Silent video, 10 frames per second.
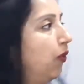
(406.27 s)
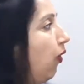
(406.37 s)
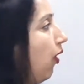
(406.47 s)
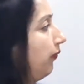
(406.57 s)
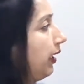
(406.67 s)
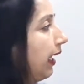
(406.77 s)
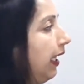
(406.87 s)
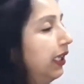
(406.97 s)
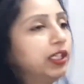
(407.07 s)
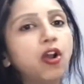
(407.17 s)
of the
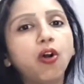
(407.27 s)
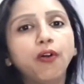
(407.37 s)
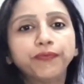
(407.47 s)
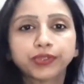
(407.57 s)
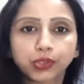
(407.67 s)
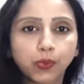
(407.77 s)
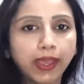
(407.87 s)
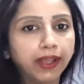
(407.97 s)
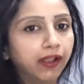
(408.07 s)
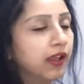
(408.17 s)
area of
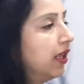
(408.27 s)
square.